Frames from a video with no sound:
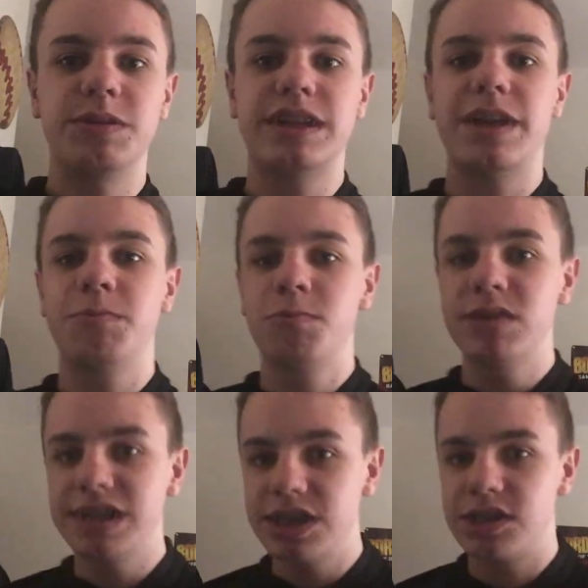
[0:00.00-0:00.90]
which I
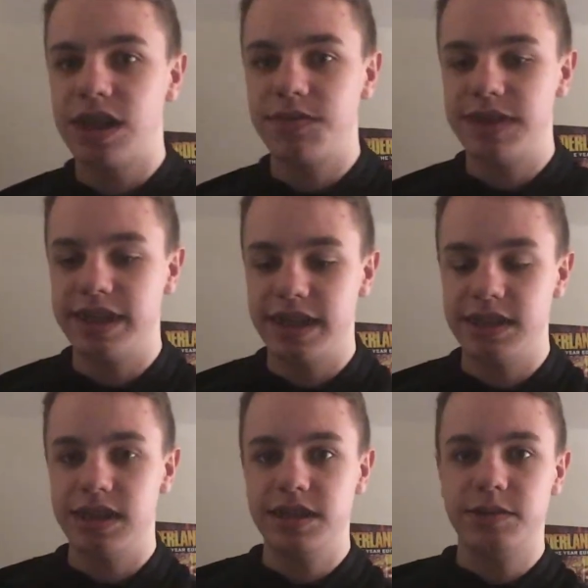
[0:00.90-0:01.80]
really should have
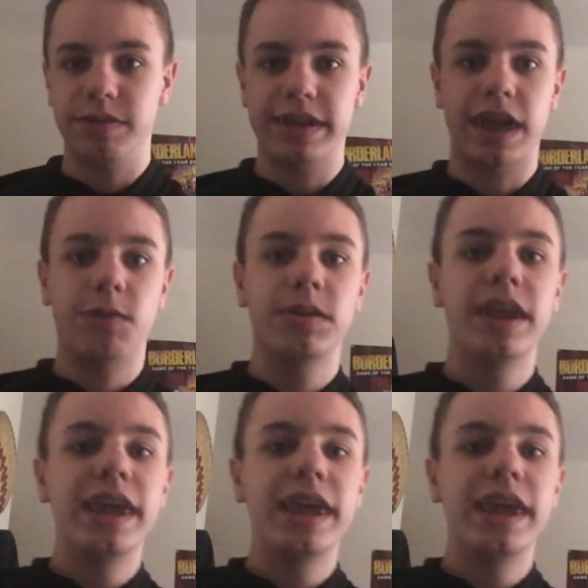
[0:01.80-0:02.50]
taken into account.